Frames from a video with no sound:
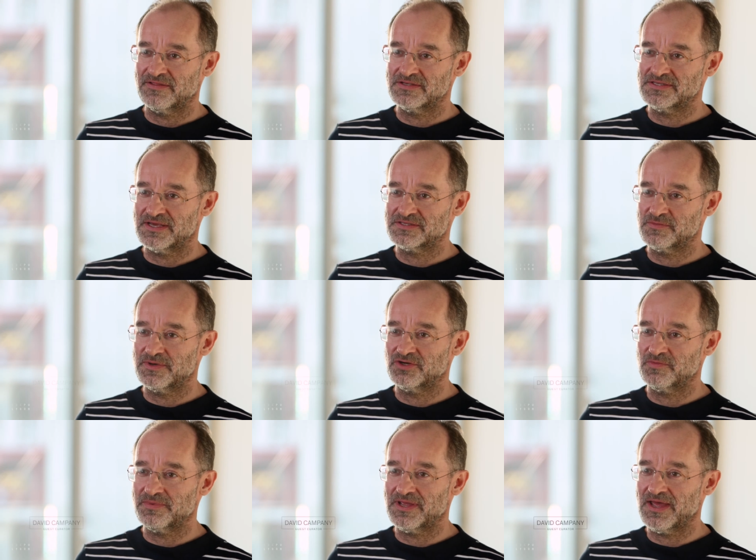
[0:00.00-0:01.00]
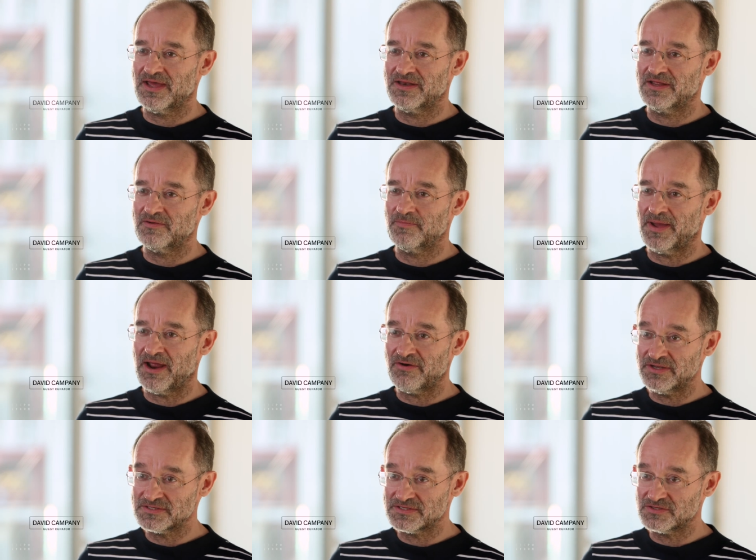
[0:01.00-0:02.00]
This exhibition began in
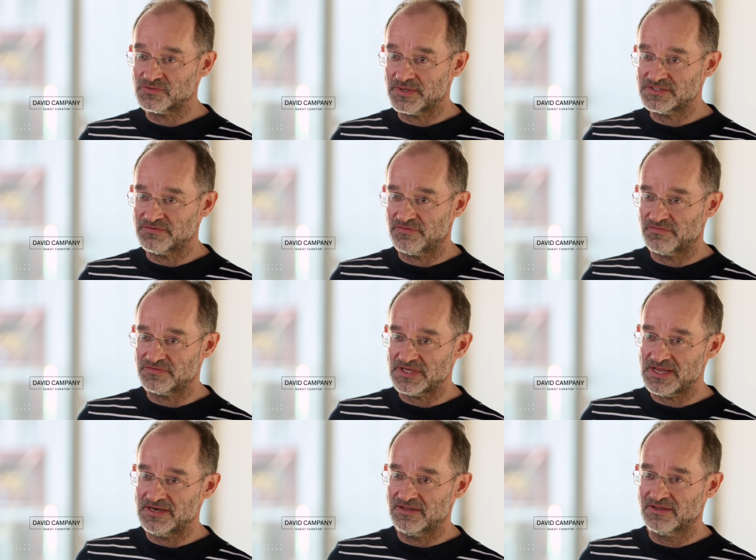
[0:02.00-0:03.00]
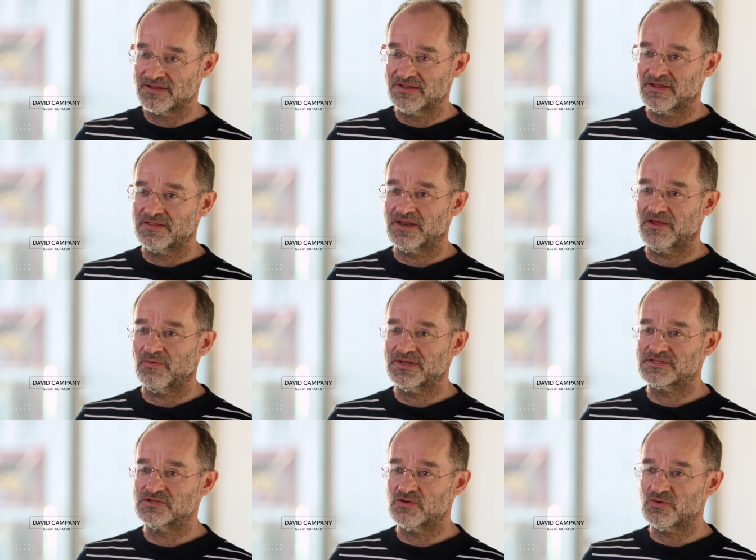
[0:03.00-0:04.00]
Paris in 2015, then it went
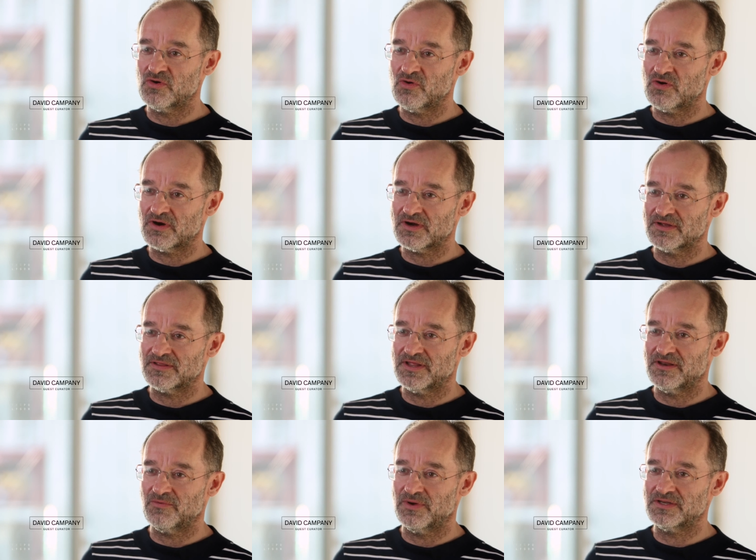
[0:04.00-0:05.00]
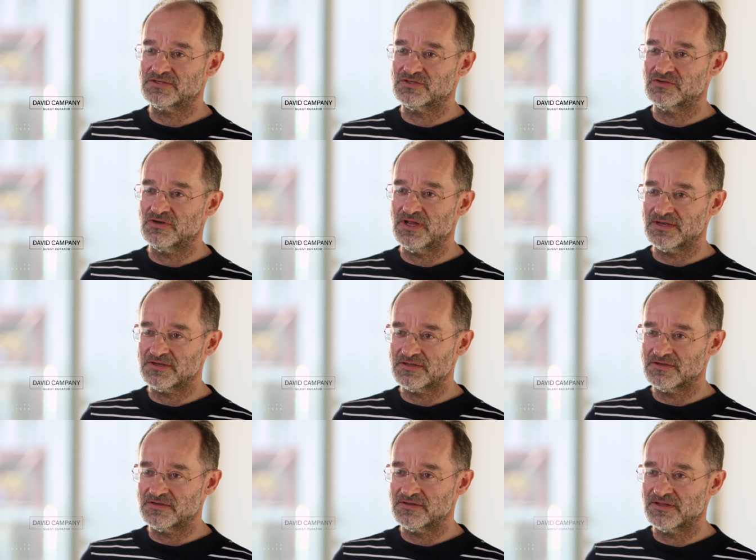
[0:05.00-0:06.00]
to New York, then it went to
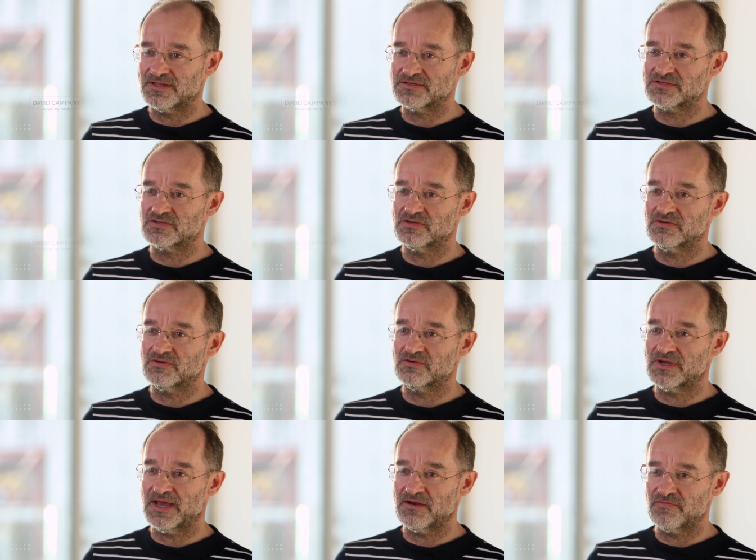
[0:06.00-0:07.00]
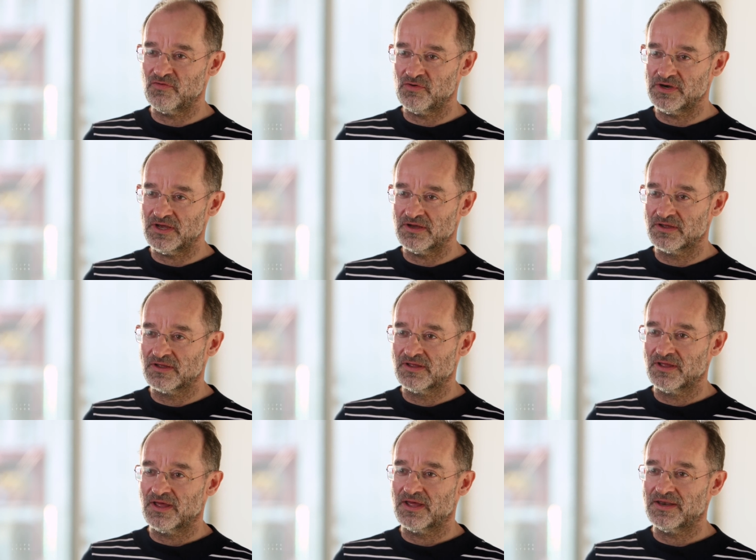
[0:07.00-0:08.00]
London, then to California,
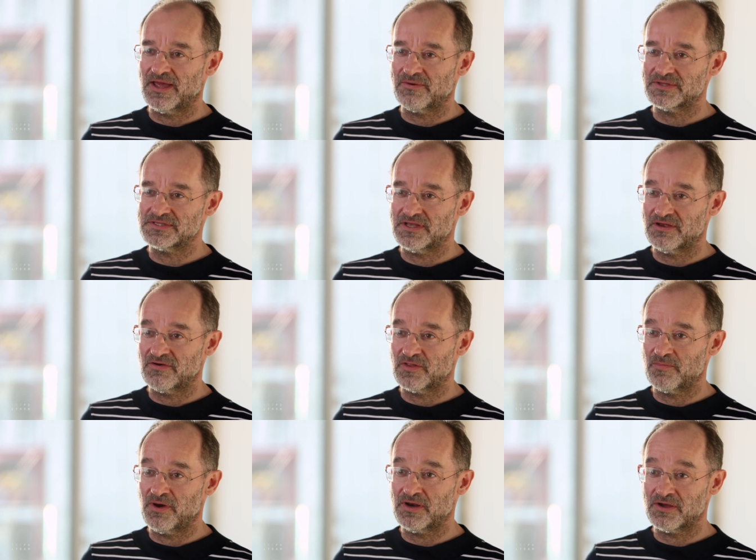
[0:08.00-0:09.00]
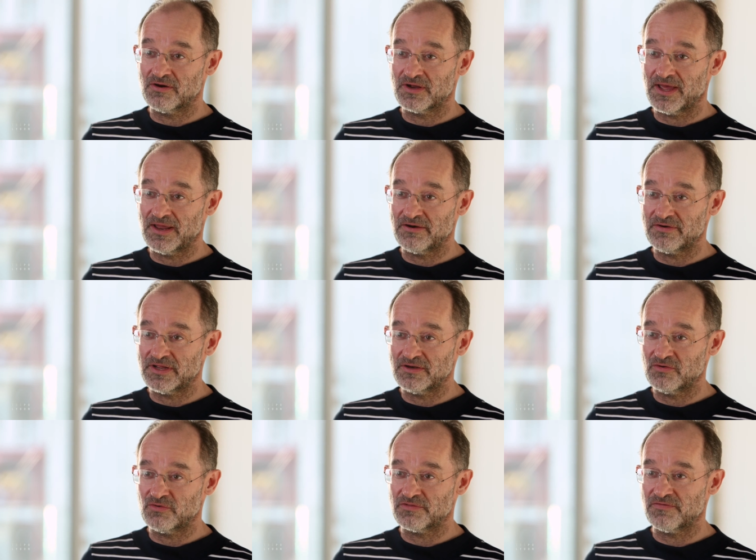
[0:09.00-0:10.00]
and now it's here at the Polygon Gallery in
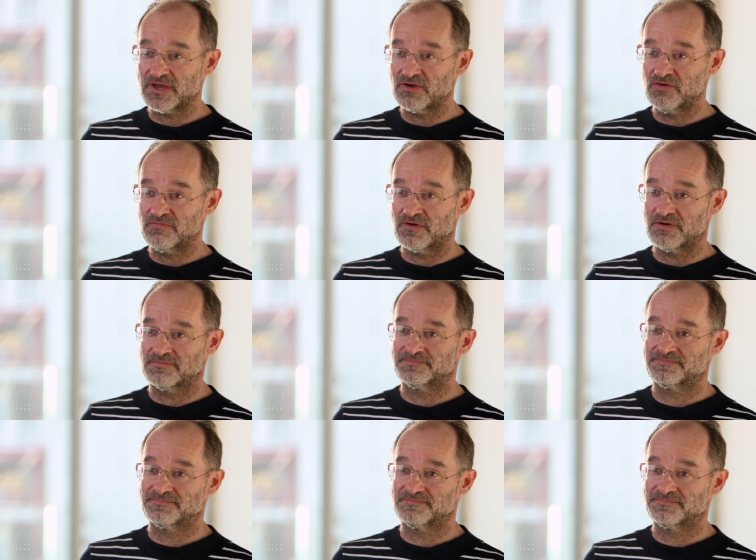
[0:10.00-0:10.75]
North Vancouver.